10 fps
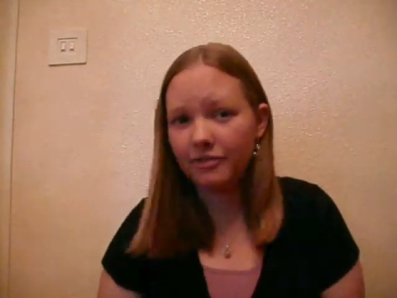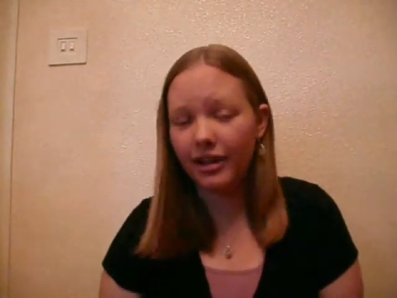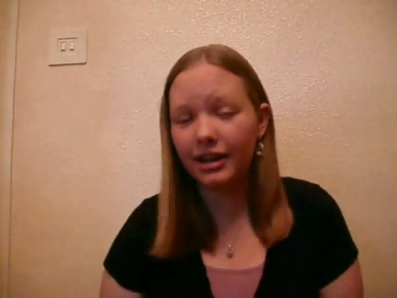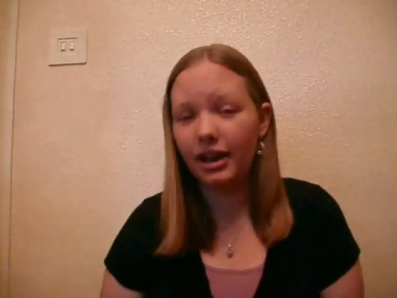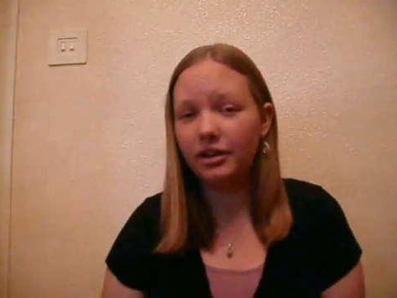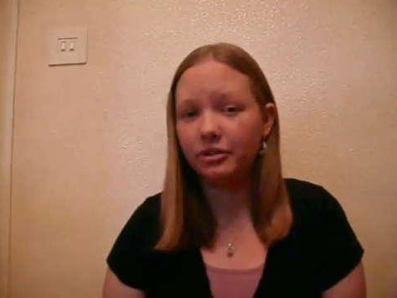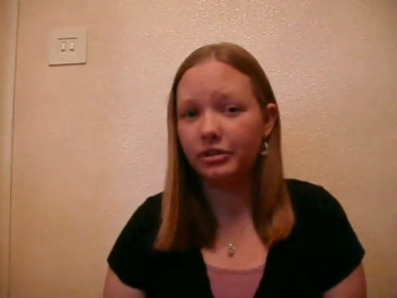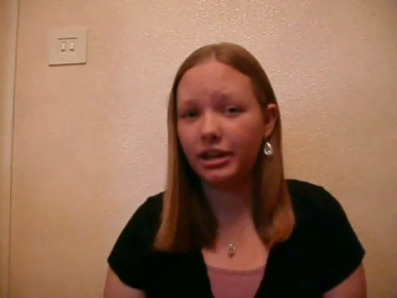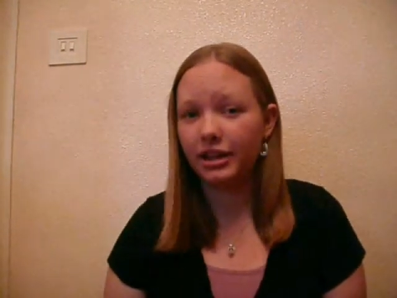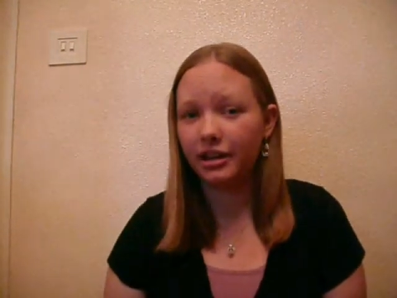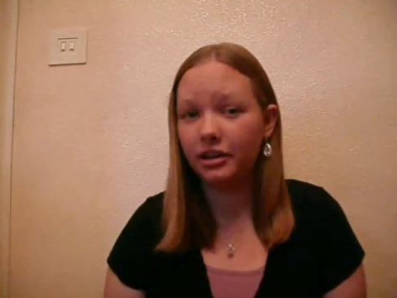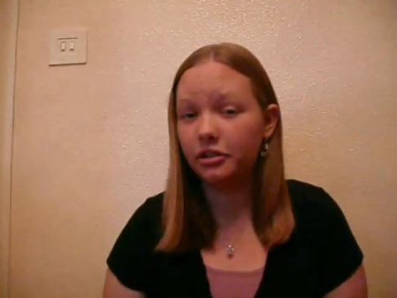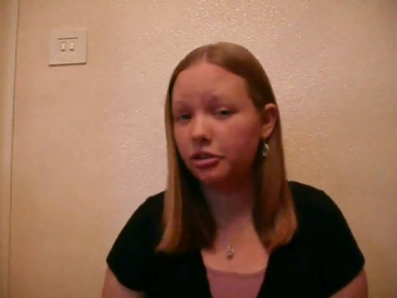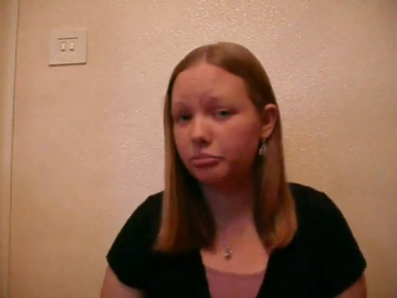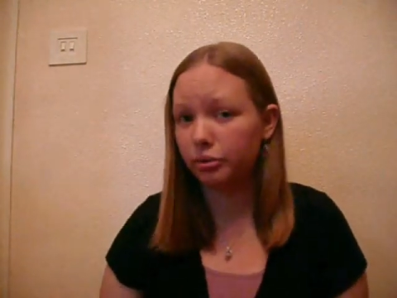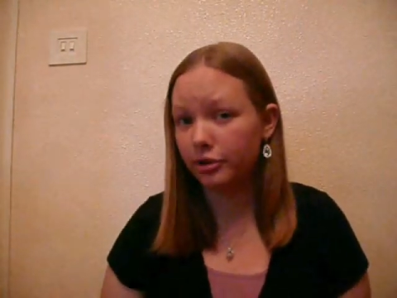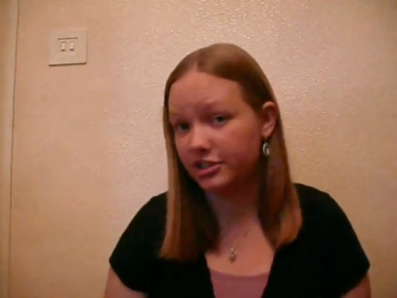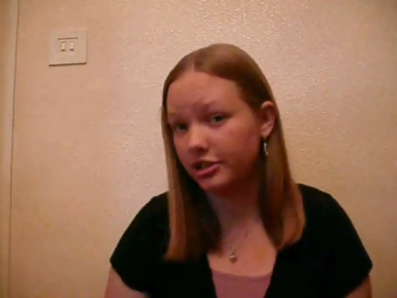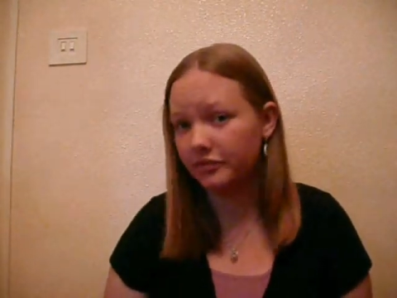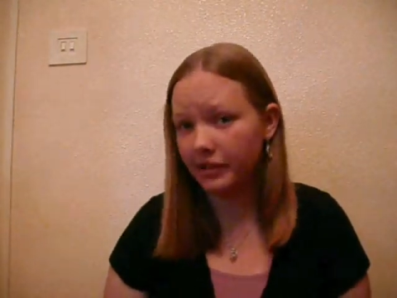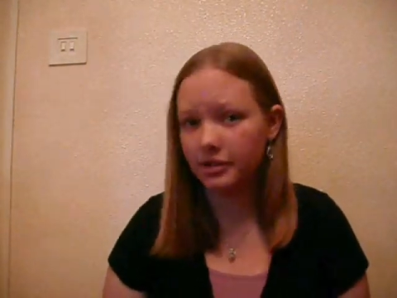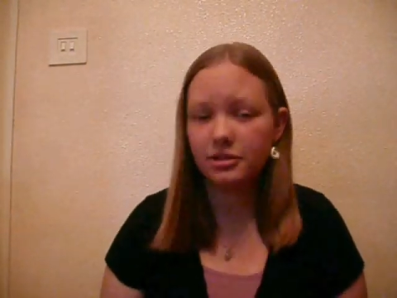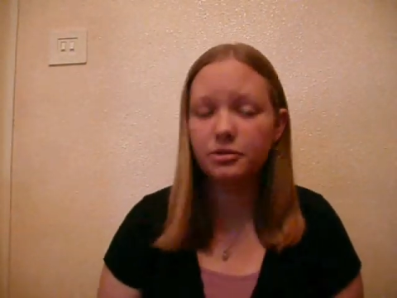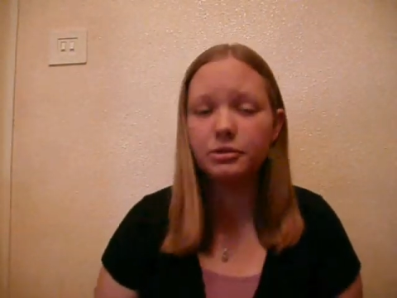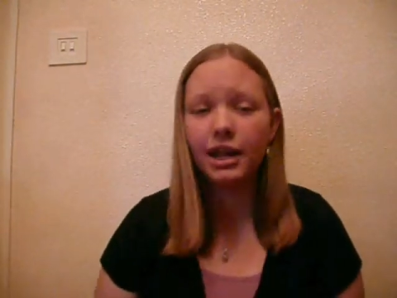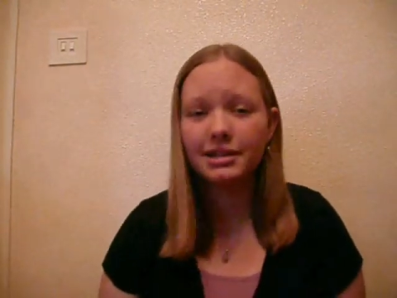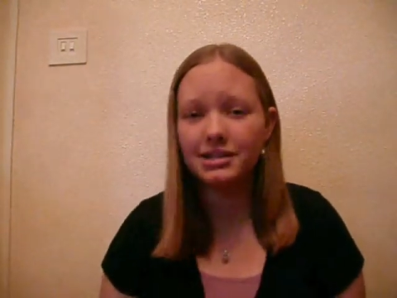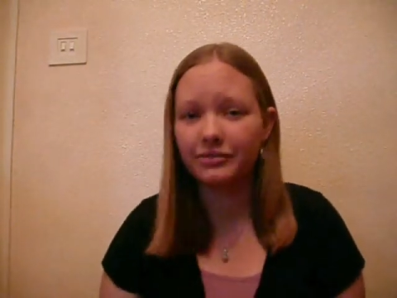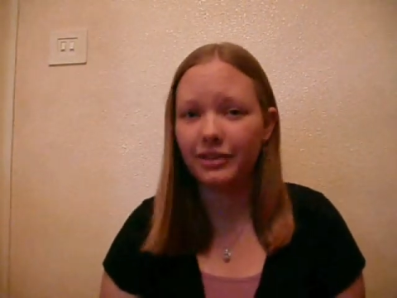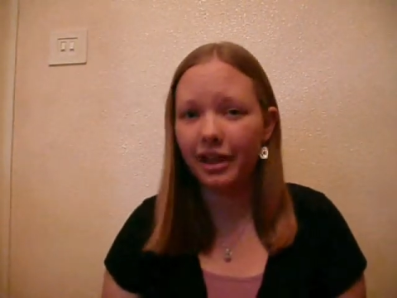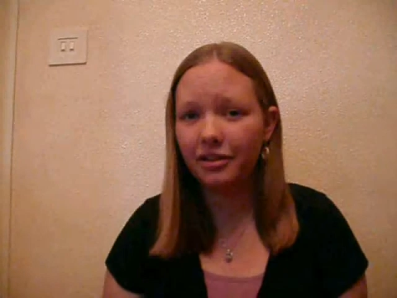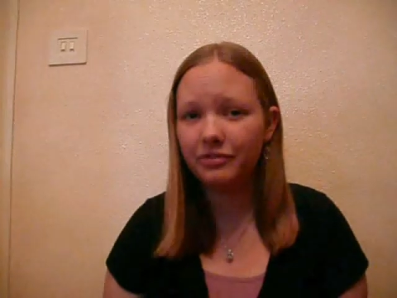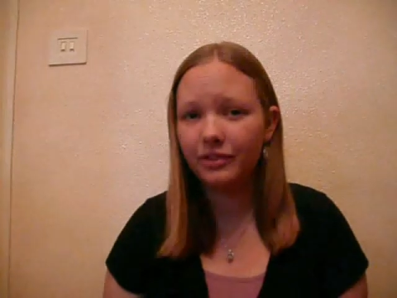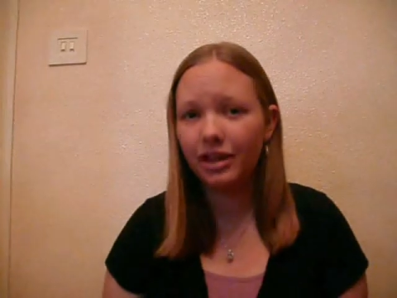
and I donated a good portion of it to Locks of Love.